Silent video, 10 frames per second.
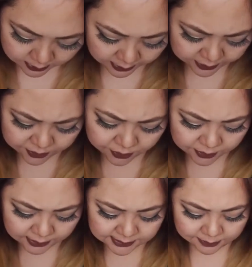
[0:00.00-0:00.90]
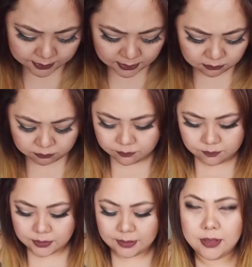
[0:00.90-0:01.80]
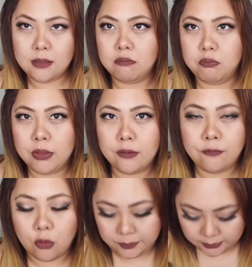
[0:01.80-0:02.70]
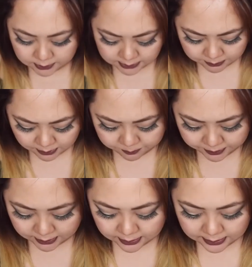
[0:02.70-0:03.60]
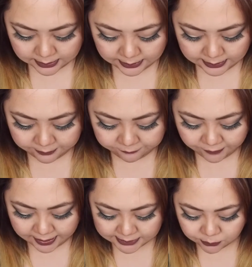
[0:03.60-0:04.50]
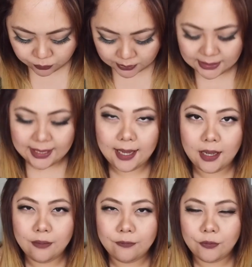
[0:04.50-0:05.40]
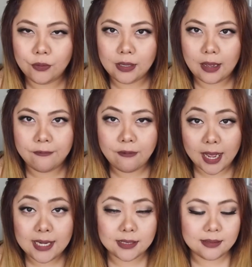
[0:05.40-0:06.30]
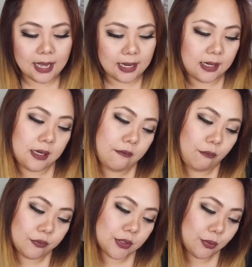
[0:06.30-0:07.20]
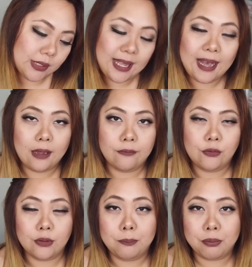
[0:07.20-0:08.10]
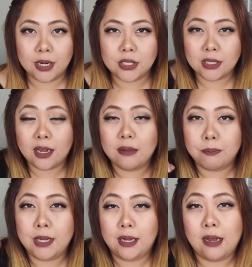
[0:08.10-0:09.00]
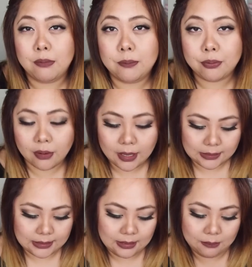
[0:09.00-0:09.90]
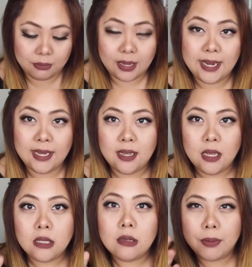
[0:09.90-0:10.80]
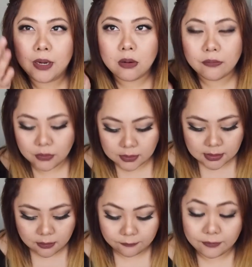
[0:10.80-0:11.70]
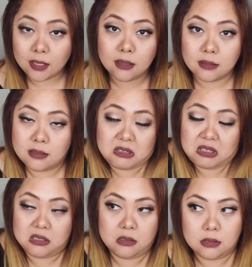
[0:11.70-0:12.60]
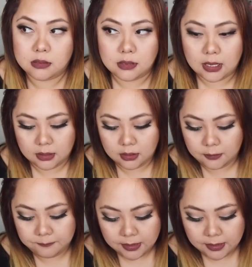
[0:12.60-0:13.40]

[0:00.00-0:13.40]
I don't know, like something with the formula or something, but it's really hard for, I find it that it's really hard for the brush to kind of pick up the product and apply it. You're better off using your fingers because, I don't know.